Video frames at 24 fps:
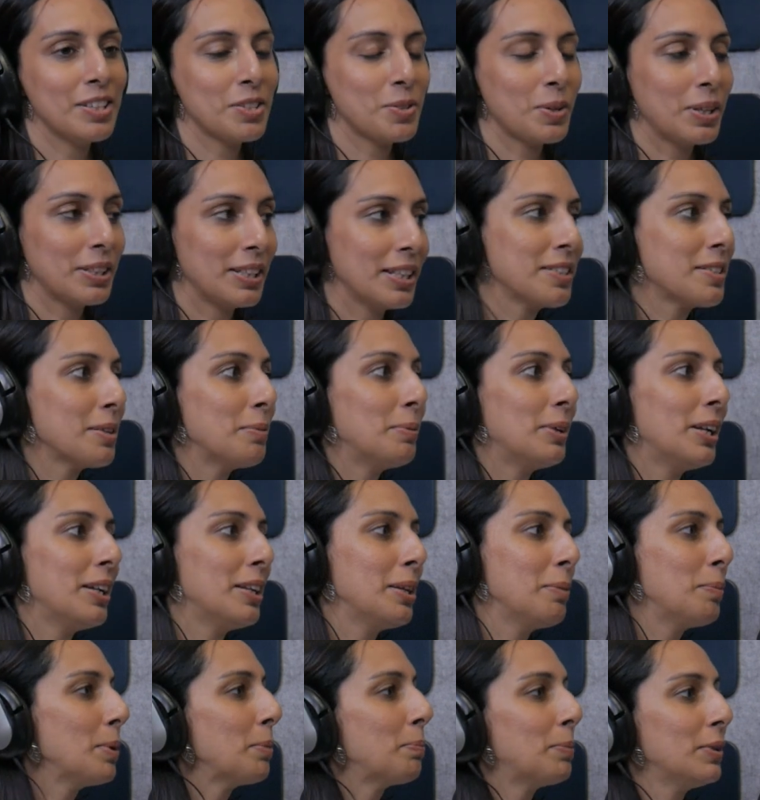So I think
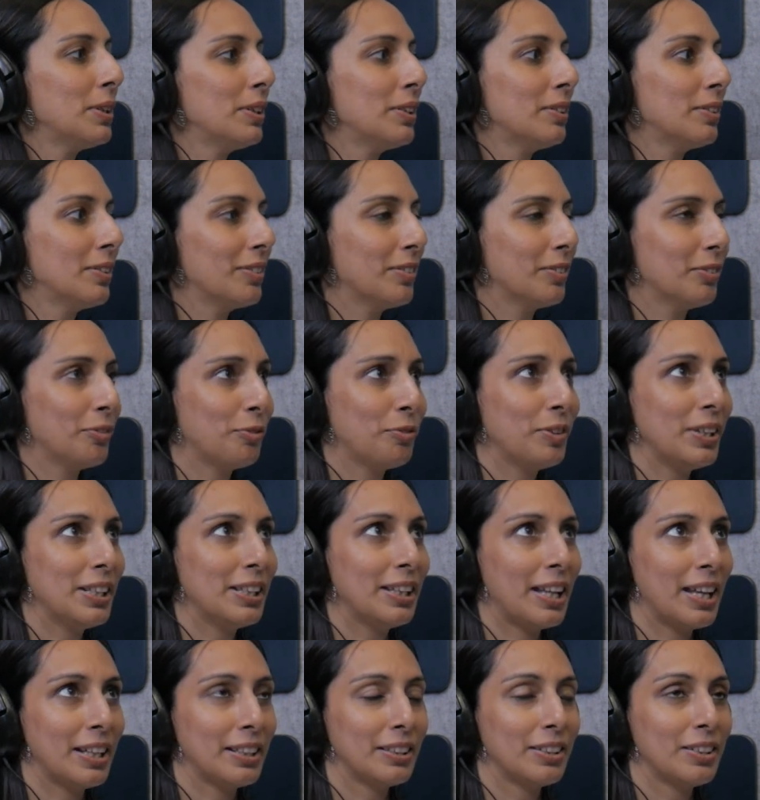similarly people
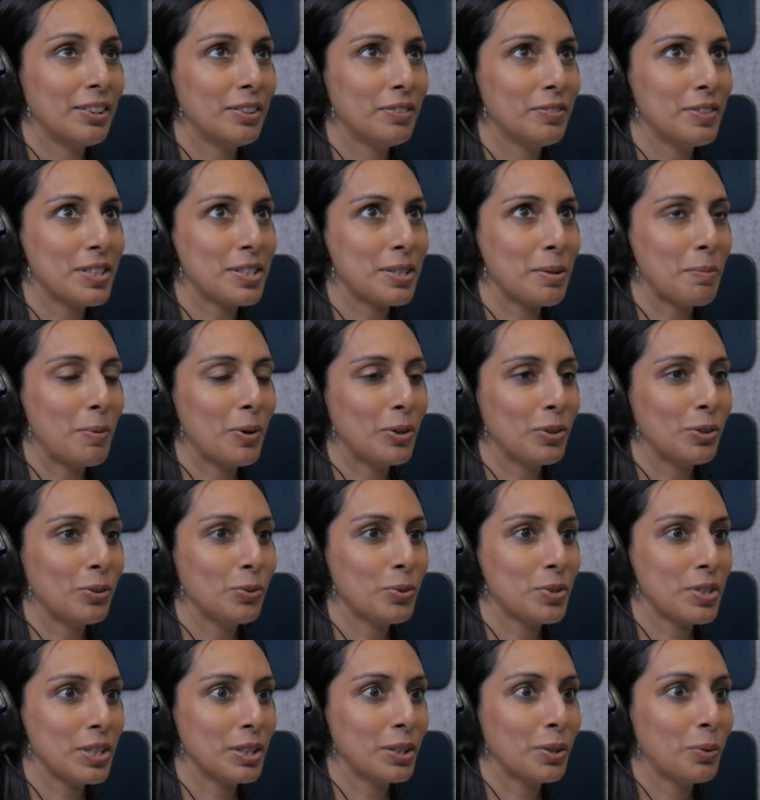feel like nervous about
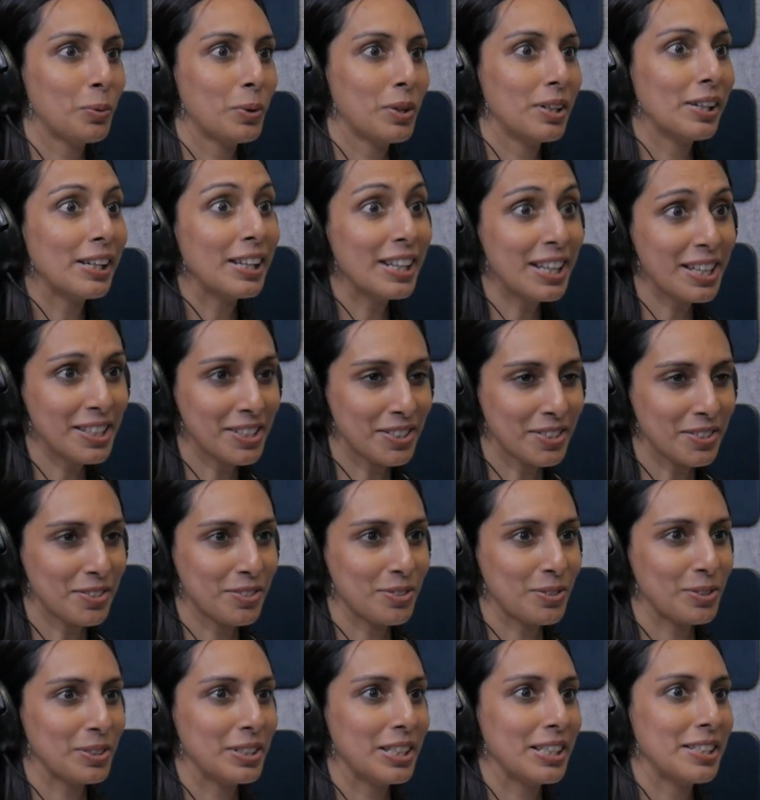using the word rich,
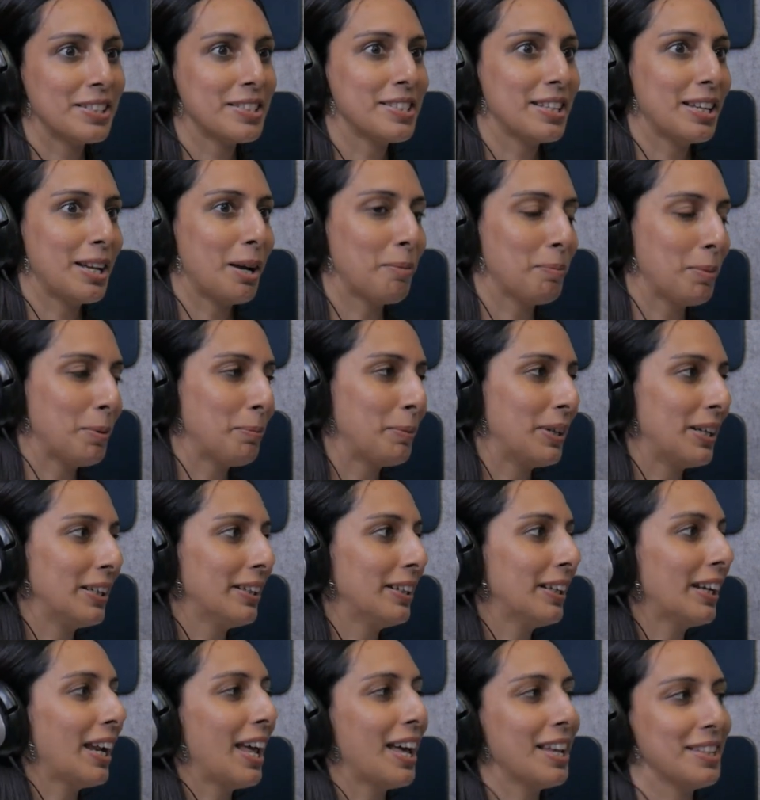so they'll say upper
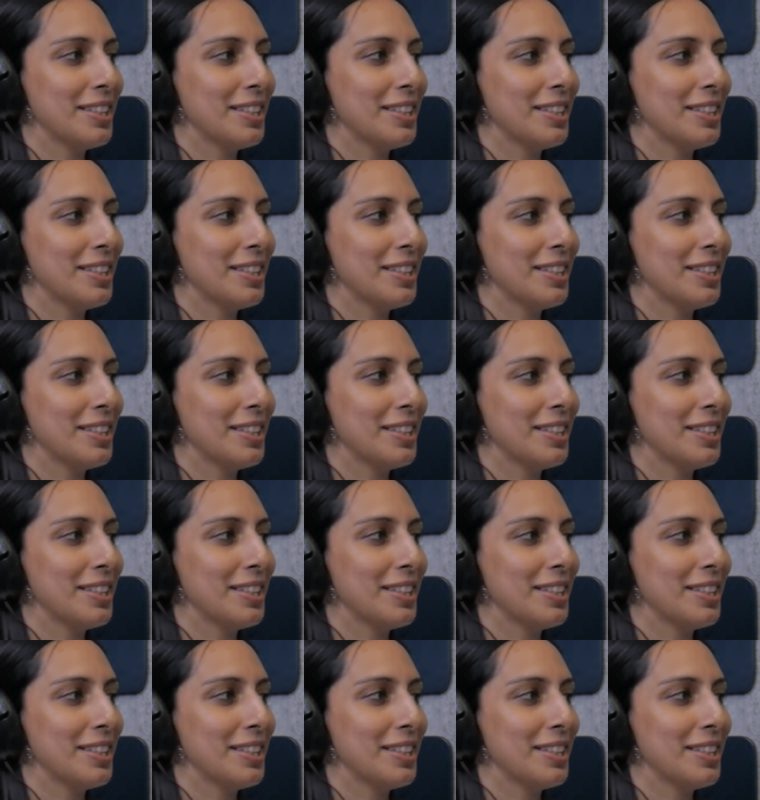middle